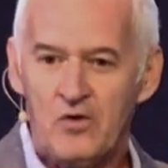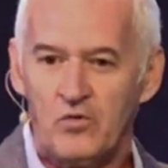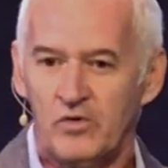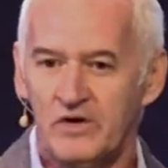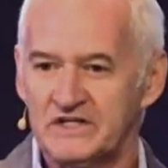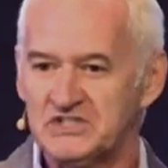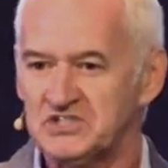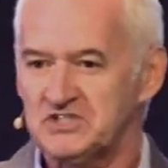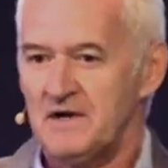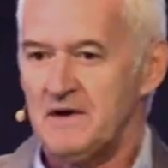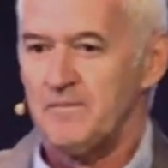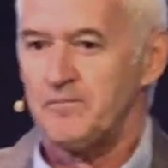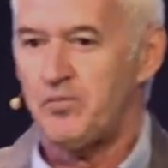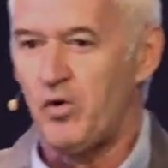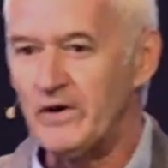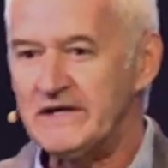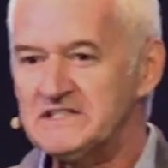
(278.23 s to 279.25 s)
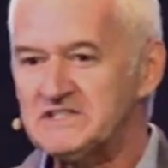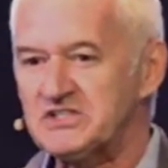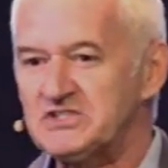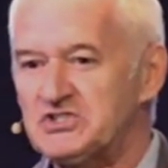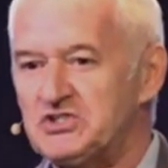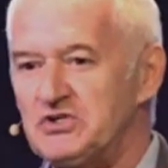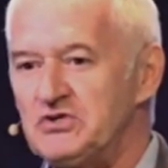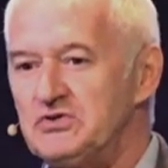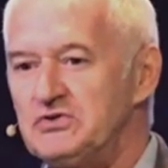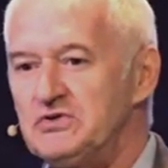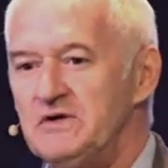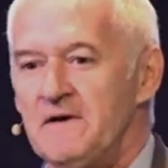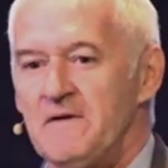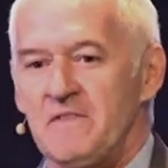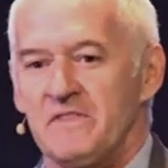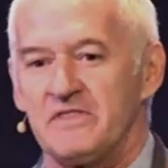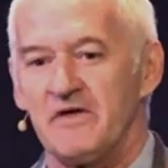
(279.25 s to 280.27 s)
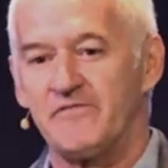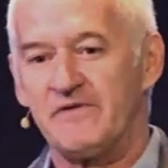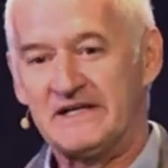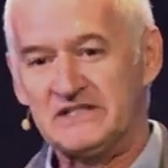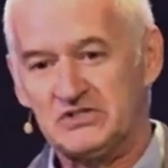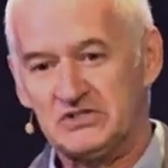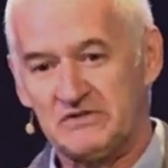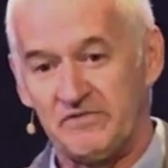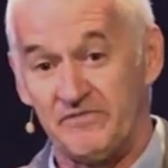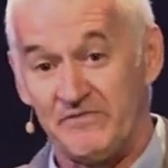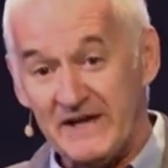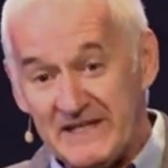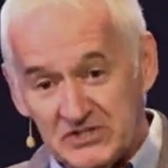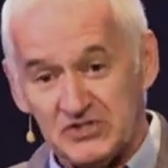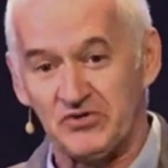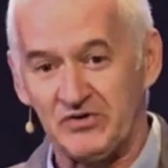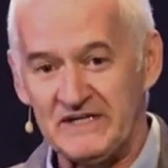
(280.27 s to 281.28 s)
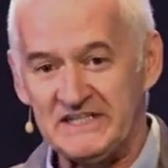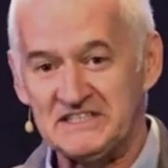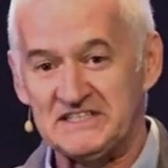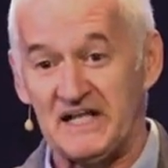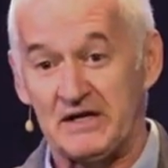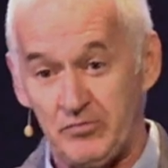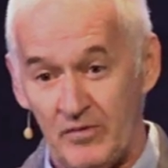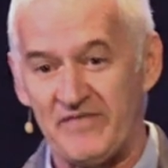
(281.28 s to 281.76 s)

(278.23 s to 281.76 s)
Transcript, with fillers: which pointed to the victories that